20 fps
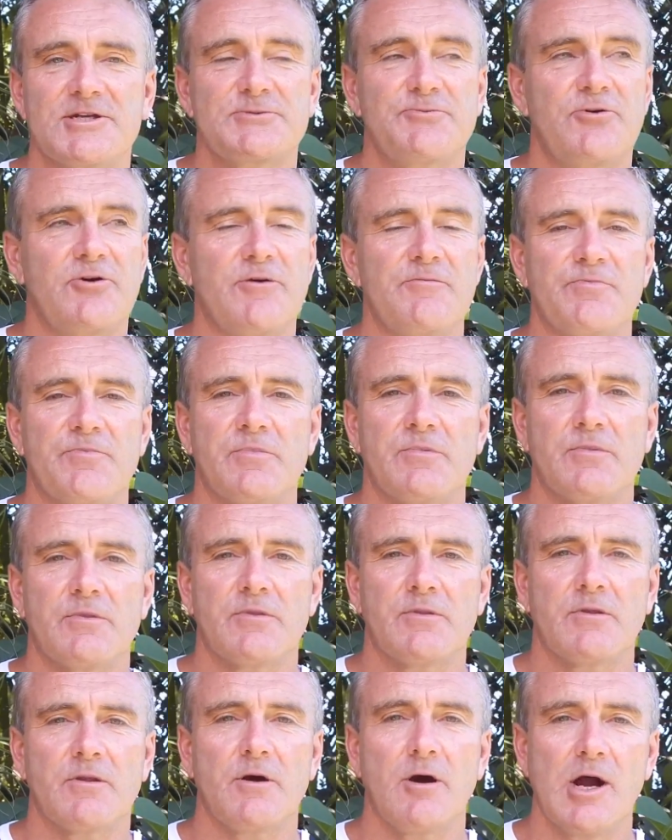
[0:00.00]
Spirit.
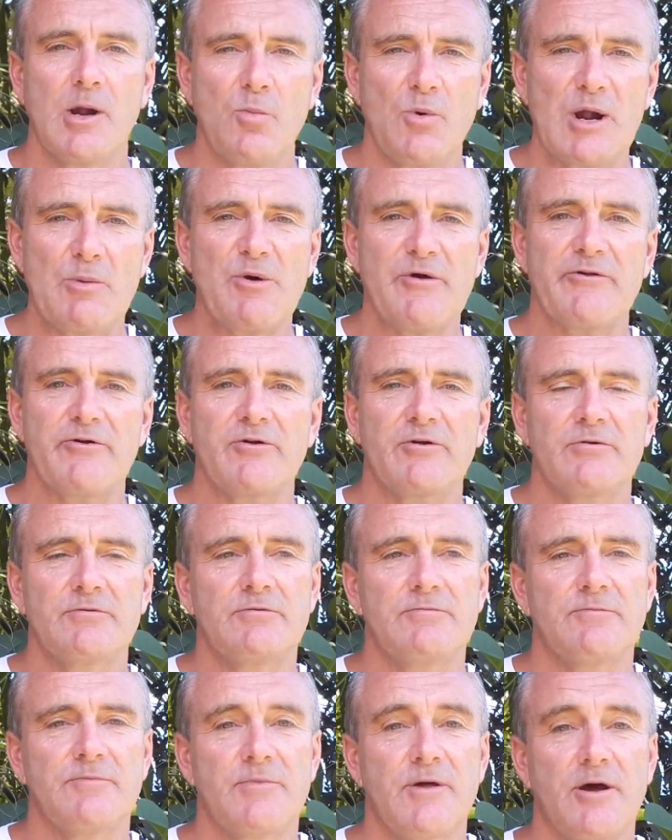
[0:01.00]
I'm Wayne Wetherall,
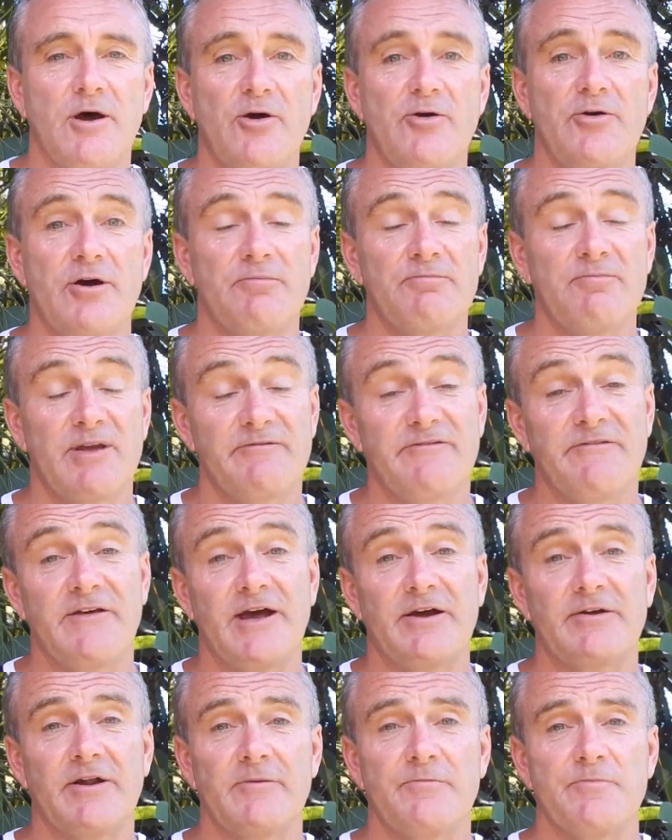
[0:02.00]
owner and
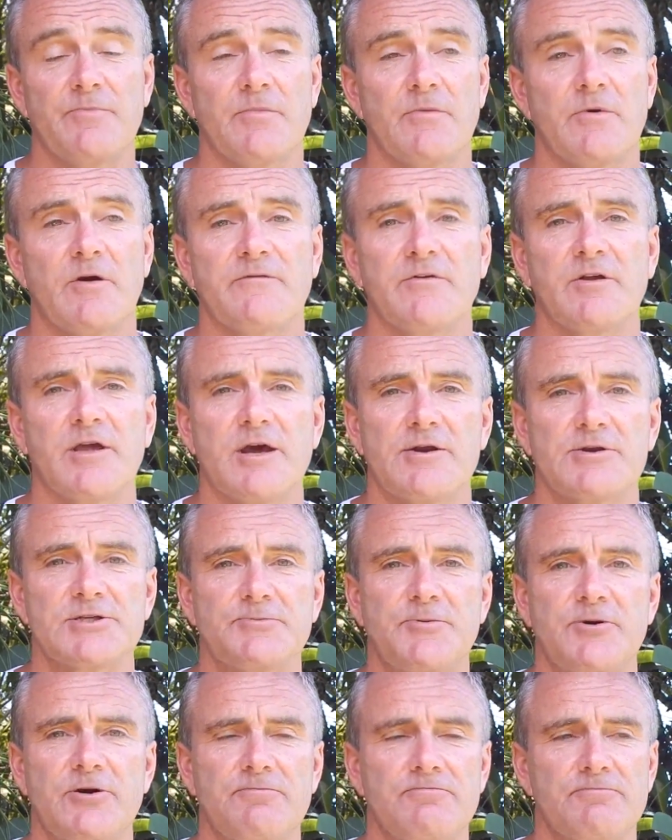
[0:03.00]
founder of Kokoda
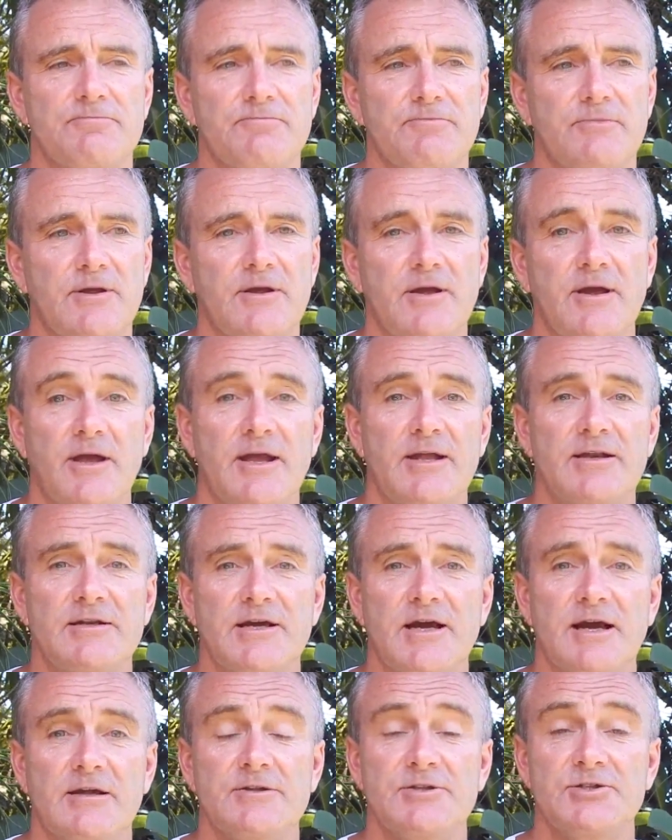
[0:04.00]
Spirit and
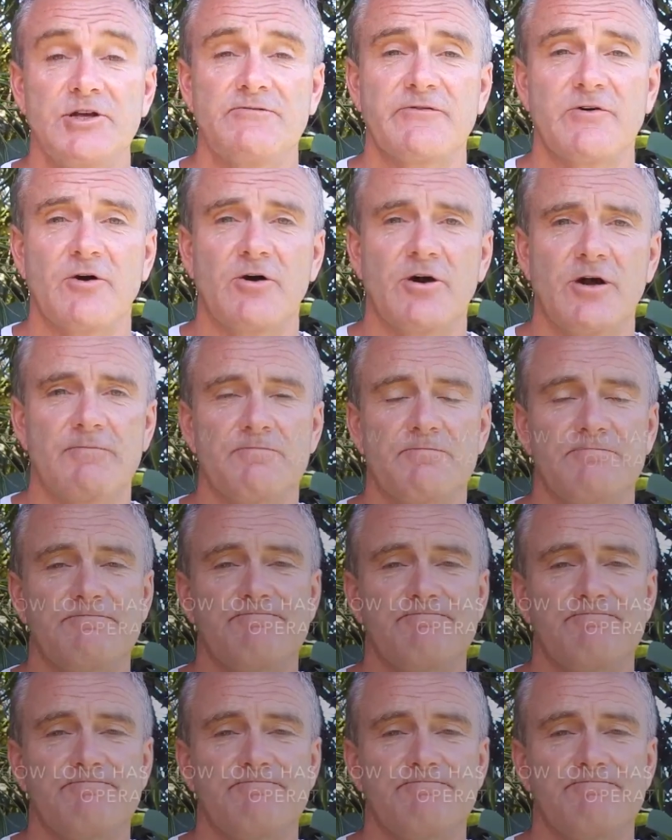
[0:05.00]
chief guide.